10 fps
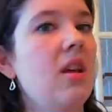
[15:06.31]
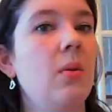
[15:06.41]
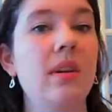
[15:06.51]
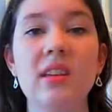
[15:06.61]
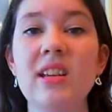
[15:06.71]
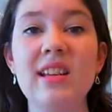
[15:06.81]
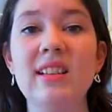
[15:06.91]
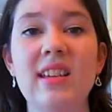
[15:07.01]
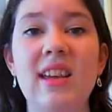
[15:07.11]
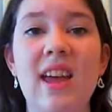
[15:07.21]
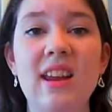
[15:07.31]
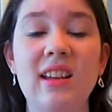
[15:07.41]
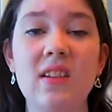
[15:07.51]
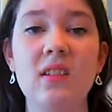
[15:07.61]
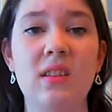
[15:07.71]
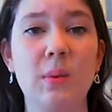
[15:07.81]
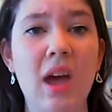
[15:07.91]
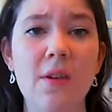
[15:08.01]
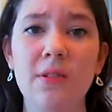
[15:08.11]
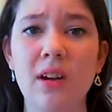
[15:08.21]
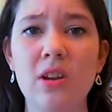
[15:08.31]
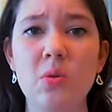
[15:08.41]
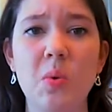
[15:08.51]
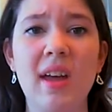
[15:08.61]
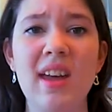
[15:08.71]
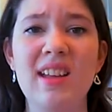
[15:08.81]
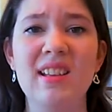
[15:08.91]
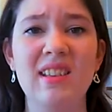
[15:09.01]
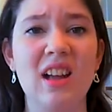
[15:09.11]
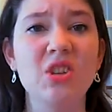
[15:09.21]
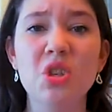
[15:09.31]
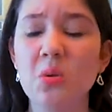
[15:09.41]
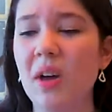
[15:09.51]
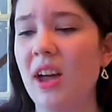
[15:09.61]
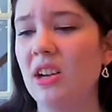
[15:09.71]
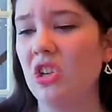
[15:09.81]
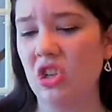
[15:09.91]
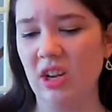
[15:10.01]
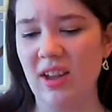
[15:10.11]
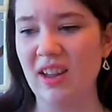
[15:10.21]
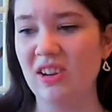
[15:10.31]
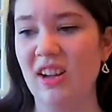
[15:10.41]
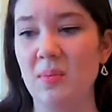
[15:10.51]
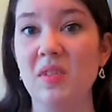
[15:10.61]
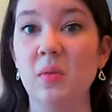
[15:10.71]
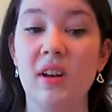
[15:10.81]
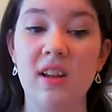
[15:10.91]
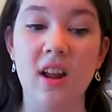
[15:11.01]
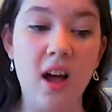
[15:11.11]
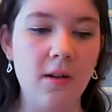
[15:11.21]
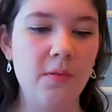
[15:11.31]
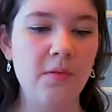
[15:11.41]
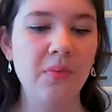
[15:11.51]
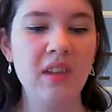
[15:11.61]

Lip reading: quick and easy, and it gives you some coverage, but it's not too much, and you're not going to be sweating it off.